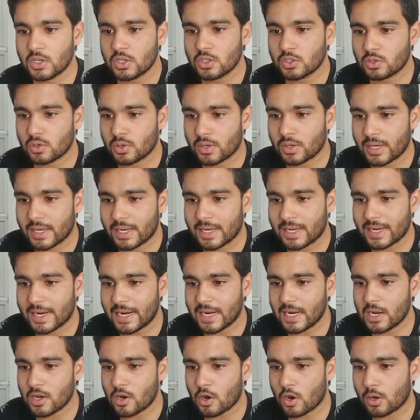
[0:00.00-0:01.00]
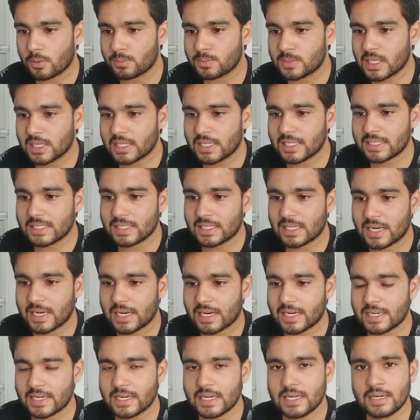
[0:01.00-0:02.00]
So a head object is
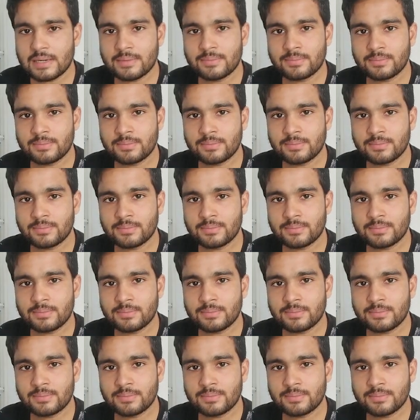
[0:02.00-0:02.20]
created,